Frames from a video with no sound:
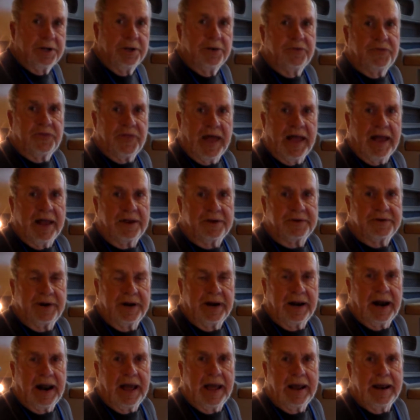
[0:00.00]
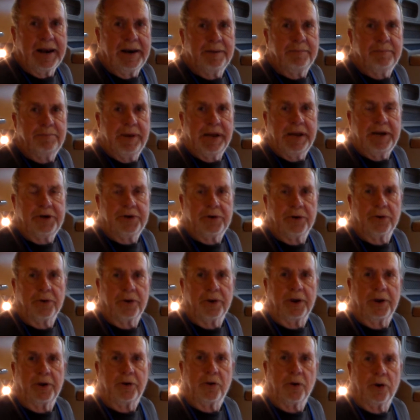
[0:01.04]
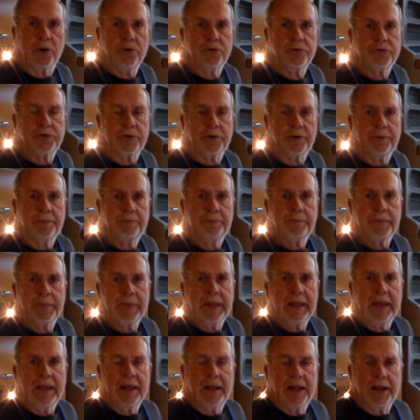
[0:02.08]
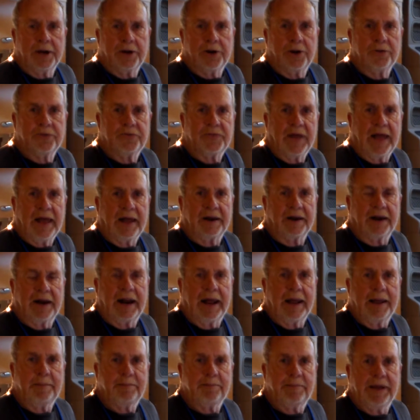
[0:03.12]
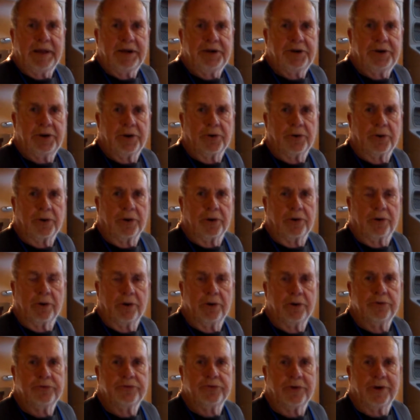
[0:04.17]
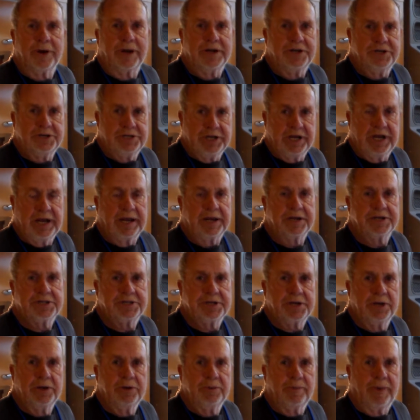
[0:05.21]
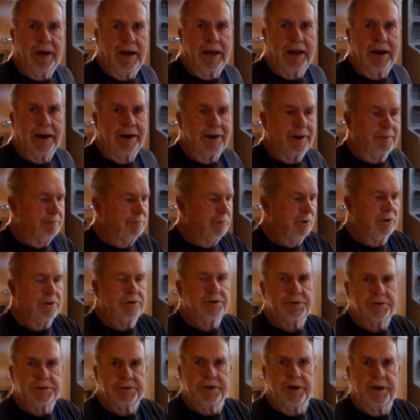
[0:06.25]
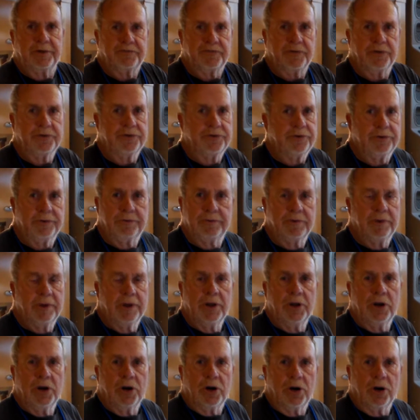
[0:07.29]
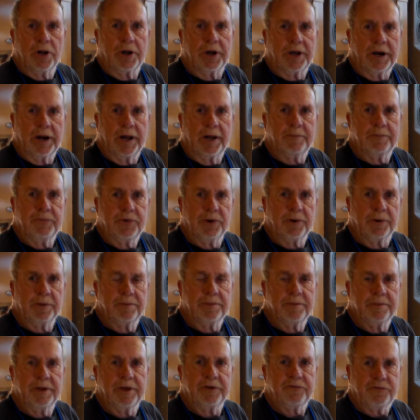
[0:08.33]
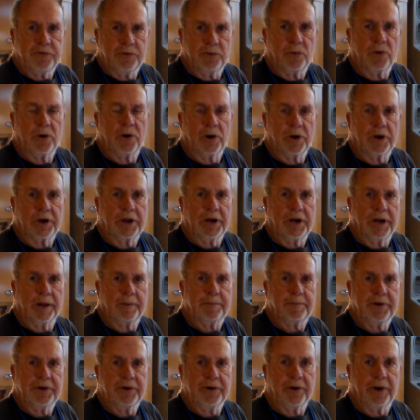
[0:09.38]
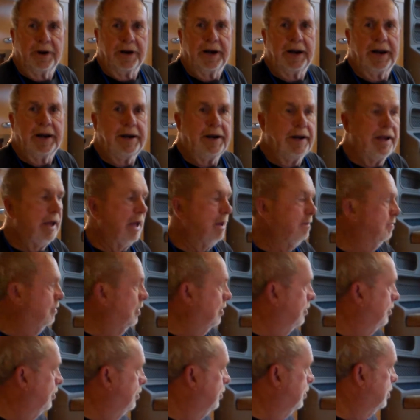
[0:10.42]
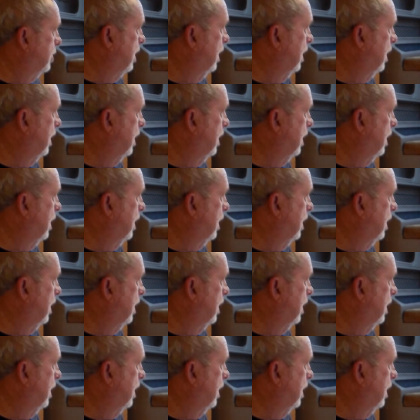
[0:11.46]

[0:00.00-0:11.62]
2008 B Touring Cruiser. 2008 B Touring Cruiser, a GX2 model. The book's different. You look it up in your, if you want to look it up in your NADA book, you